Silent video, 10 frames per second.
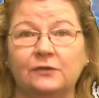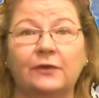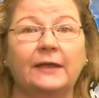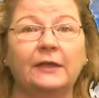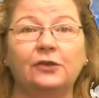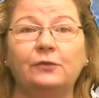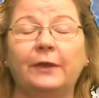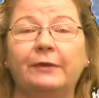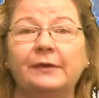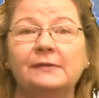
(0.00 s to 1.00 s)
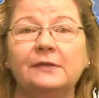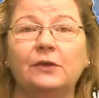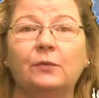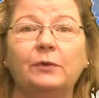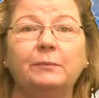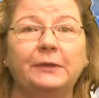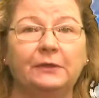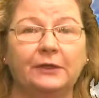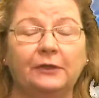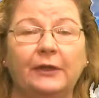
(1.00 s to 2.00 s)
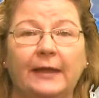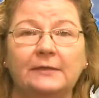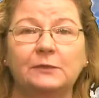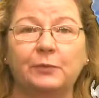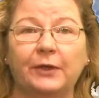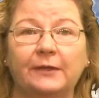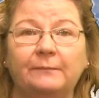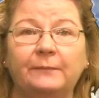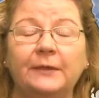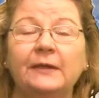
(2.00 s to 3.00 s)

tracking new areas where beetle kill has spread.